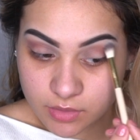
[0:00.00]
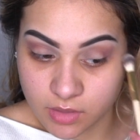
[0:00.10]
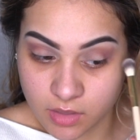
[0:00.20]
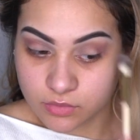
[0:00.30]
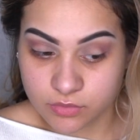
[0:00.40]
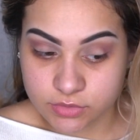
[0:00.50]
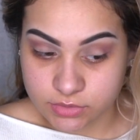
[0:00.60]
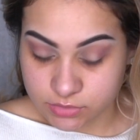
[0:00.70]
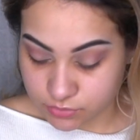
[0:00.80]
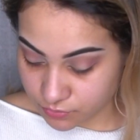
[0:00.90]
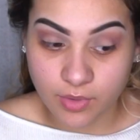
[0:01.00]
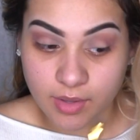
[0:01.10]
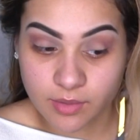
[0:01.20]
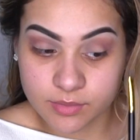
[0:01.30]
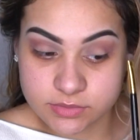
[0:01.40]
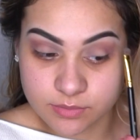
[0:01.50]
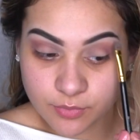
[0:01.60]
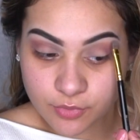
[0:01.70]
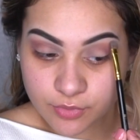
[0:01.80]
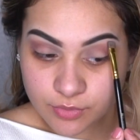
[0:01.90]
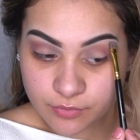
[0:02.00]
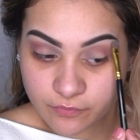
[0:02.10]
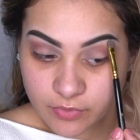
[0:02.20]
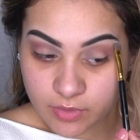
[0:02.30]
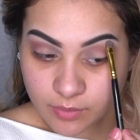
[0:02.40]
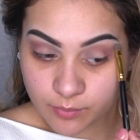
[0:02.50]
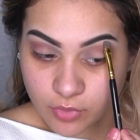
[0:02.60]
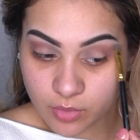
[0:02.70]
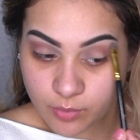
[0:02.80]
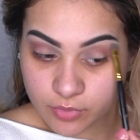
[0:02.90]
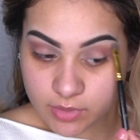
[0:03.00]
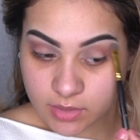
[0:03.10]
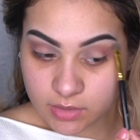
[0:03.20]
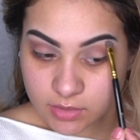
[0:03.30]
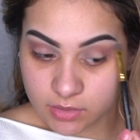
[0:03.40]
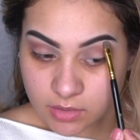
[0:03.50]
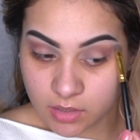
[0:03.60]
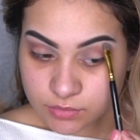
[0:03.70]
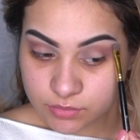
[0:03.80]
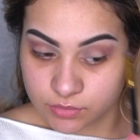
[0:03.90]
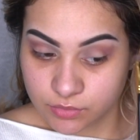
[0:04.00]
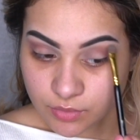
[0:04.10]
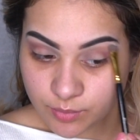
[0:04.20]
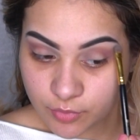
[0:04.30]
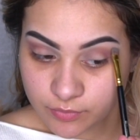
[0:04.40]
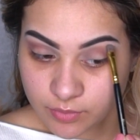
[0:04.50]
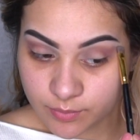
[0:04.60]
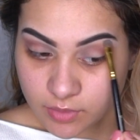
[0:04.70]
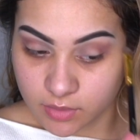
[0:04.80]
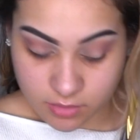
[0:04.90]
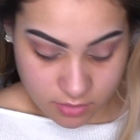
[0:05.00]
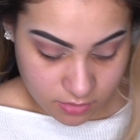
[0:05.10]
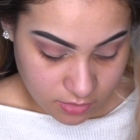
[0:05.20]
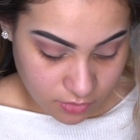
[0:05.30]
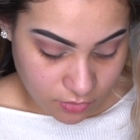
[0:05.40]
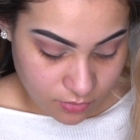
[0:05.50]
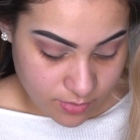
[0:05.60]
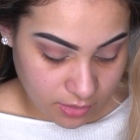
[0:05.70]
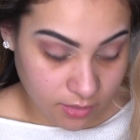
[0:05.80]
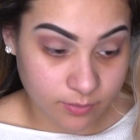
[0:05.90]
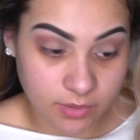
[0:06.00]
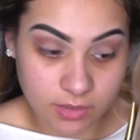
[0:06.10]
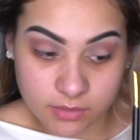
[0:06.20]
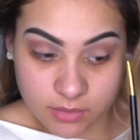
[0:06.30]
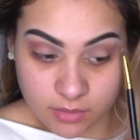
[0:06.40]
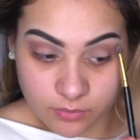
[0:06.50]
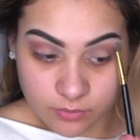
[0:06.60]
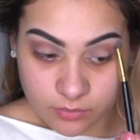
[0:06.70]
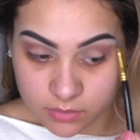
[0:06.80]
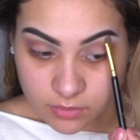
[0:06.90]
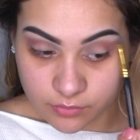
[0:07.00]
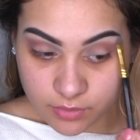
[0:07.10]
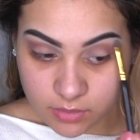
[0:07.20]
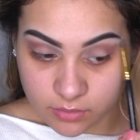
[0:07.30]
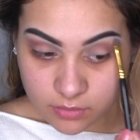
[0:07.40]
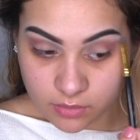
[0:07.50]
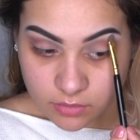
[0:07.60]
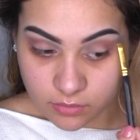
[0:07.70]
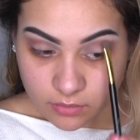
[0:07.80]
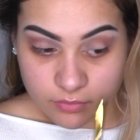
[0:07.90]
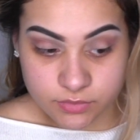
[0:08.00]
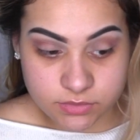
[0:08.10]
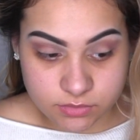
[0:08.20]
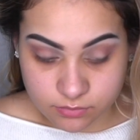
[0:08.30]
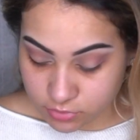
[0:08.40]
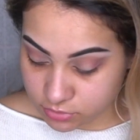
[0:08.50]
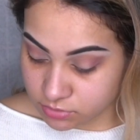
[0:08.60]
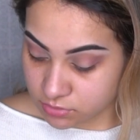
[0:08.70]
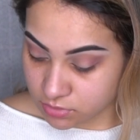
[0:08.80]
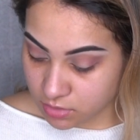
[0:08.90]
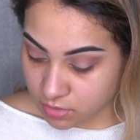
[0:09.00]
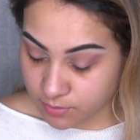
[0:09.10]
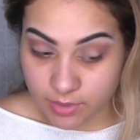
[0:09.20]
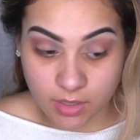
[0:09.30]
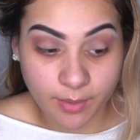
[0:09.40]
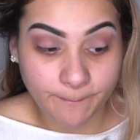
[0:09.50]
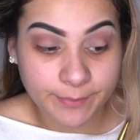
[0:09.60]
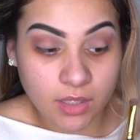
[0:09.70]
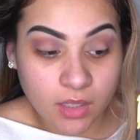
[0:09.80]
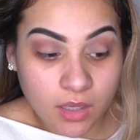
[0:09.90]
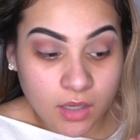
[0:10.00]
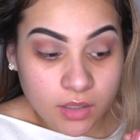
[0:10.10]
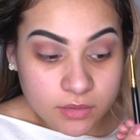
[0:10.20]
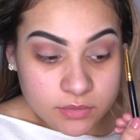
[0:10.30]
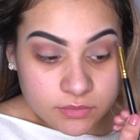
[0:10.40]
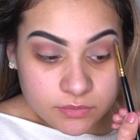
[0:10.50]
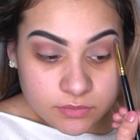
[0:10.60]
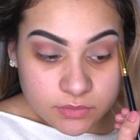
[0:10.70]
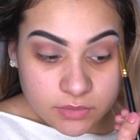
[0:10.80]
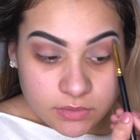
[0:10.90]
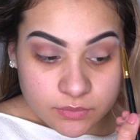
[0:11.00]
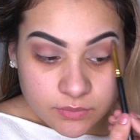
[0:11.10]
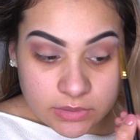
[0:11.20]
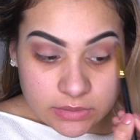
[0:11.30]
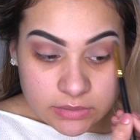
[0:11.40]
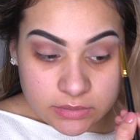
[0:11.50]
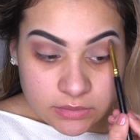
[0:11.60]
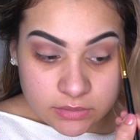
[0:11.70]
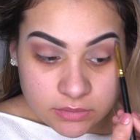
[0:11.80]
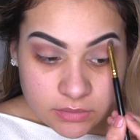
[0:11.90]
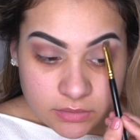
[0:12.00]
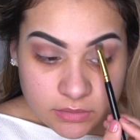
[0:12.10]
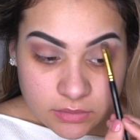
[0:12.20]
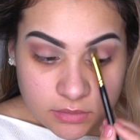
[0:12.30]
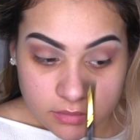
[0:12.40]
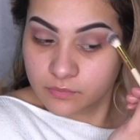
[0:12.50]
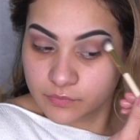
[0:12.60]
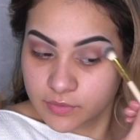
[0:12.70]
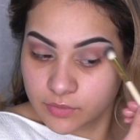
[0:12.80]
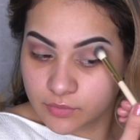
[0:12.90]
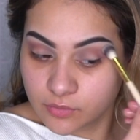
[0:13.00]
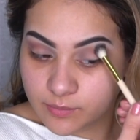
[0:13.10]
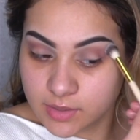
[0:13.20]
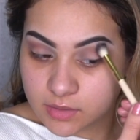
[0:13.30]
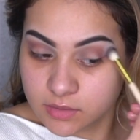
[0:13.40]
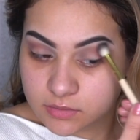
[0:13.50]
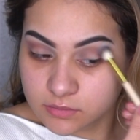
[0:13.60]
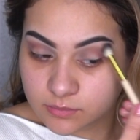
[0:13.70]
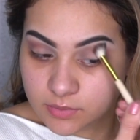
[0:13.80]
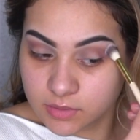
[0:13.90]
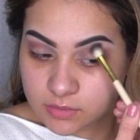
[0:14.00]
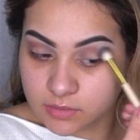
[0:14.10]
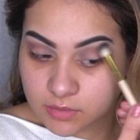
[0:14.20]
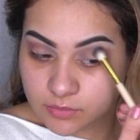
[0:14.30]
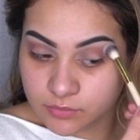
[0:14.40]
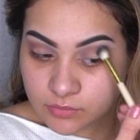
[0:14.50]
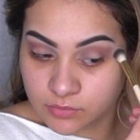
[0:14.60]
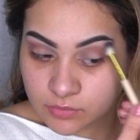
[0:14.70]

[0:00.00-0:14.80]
on, you just add some more of the Browvo highlight to remove some of that, and then you go back and blend it out. Like right here, I thought it was too much coming up, so that's what I did. Then you go back and blend it out.